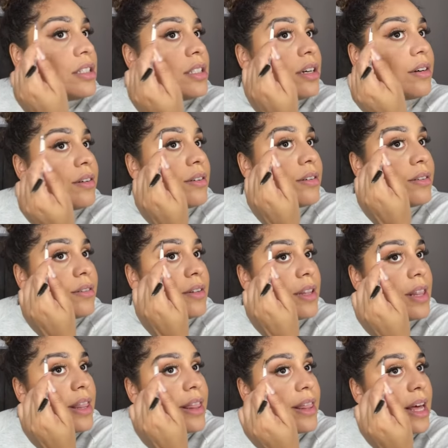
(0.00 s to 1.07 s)
So
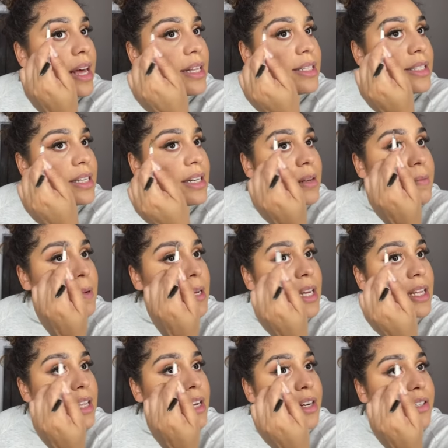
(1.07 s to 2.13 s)
that's gonna
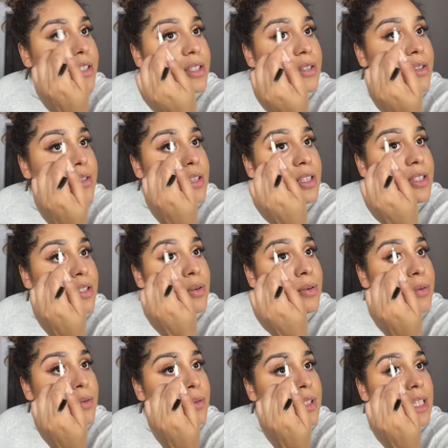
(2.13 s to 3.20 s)
be there too. Cause
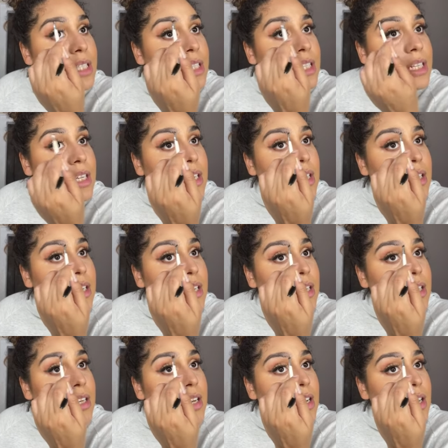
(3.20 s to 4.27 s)
who doesn't
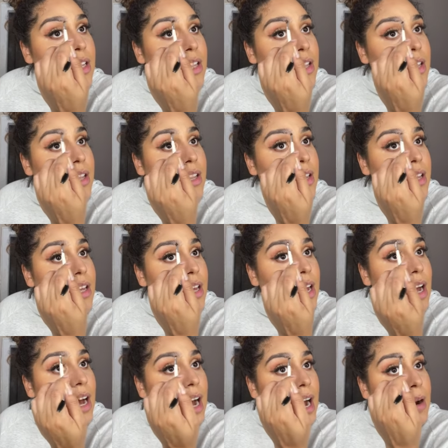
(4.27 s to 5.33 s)
need
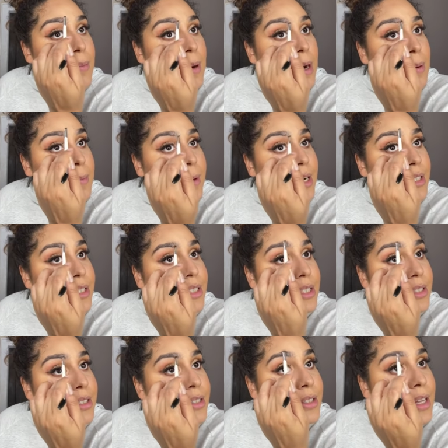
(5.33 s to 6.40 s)
eyebrow
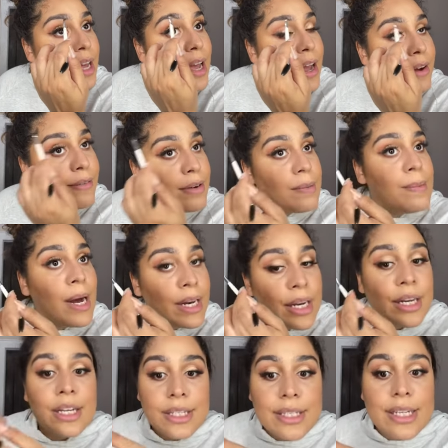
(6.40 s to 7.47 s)
brushes?
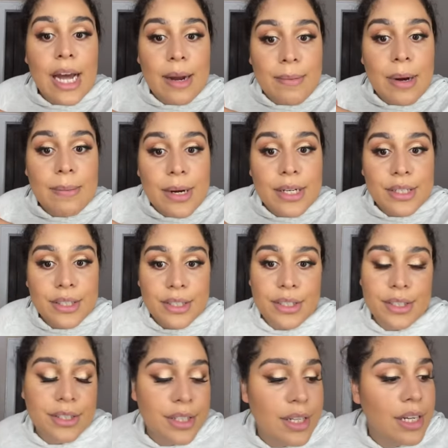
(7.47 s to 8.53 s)
Everybody needs eyebrow
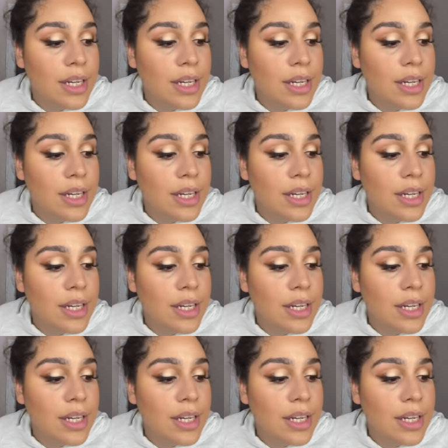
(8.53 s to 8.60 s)
brush.